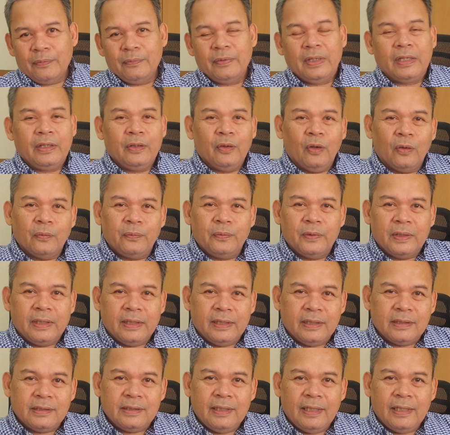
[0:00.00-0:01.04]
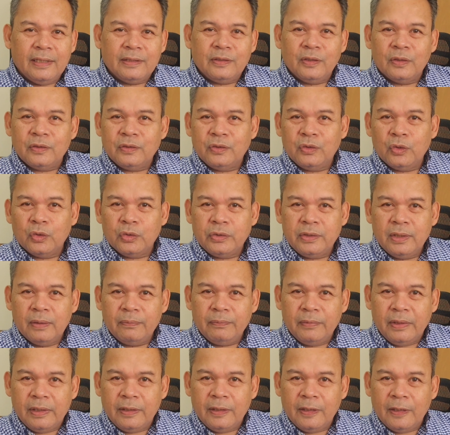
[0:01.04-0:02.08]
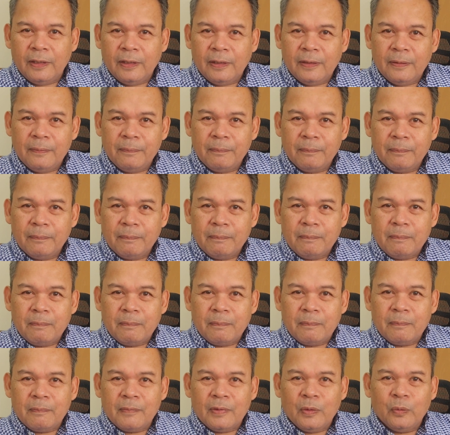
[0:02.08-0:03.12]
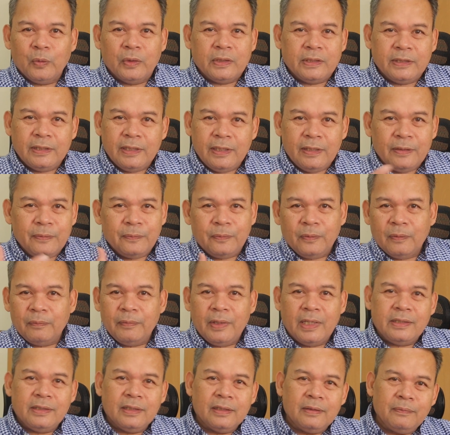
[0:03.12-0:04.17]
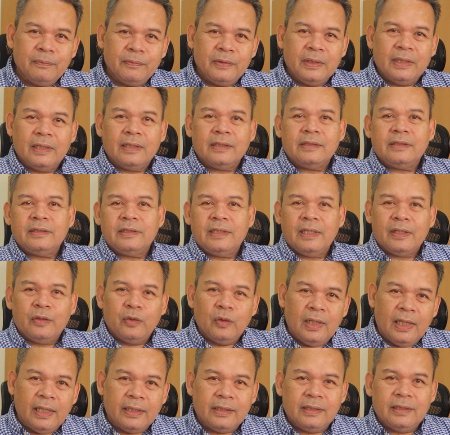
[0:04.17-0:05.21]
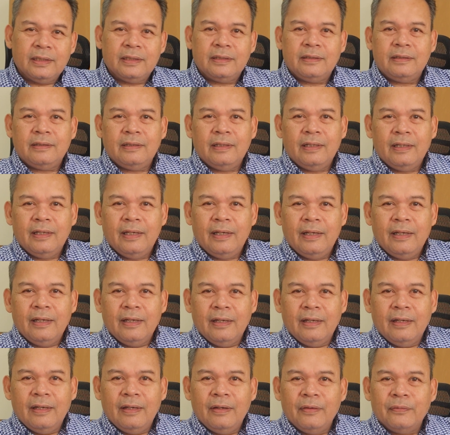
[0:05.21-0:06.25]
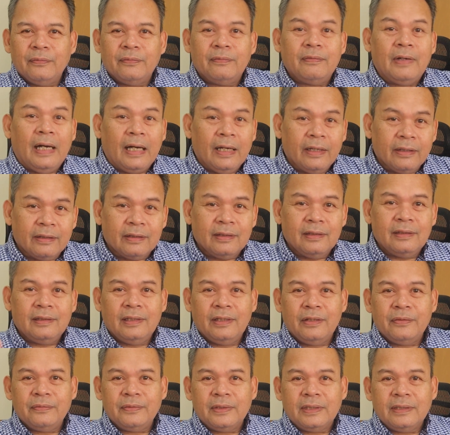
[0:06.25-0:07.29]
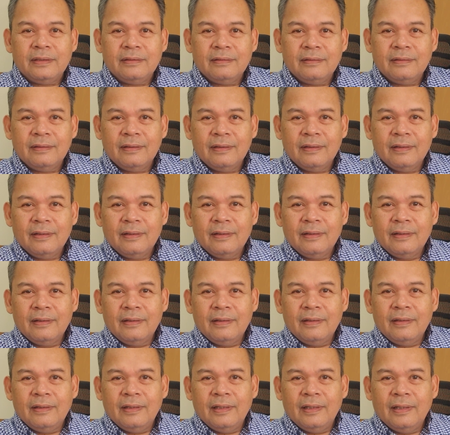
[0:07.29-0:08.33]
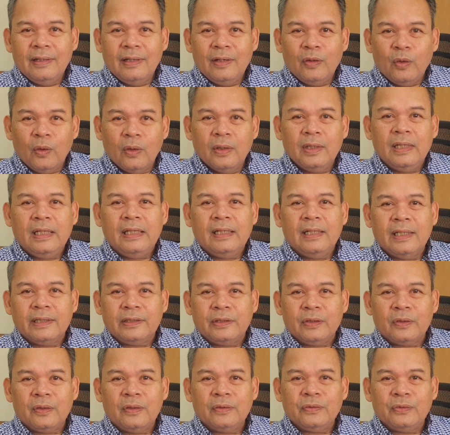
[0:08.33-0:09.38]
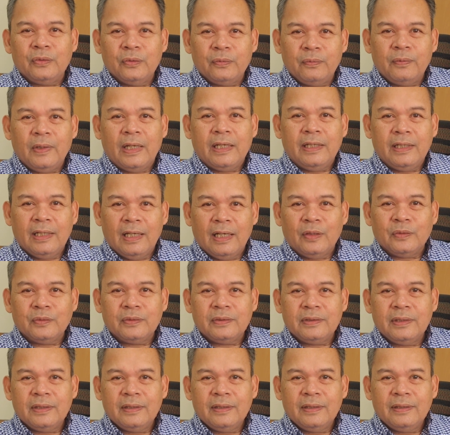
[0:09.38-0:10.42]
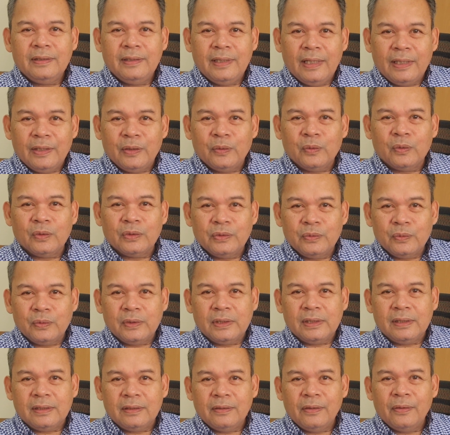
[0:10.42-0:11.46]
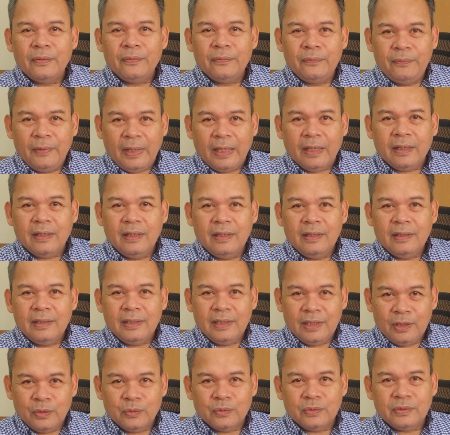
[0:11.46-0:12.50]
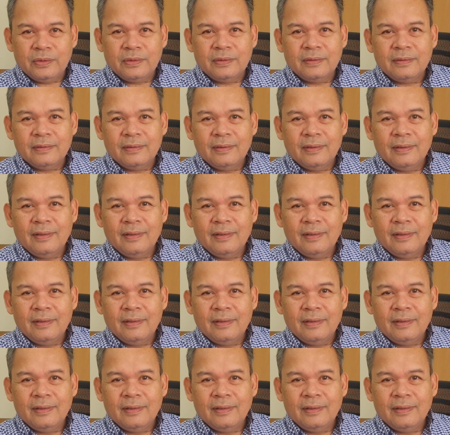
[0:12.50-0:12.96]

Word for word: Very often these days on social media, we see information being circulated, viral even, only later on to find out that those were fake news.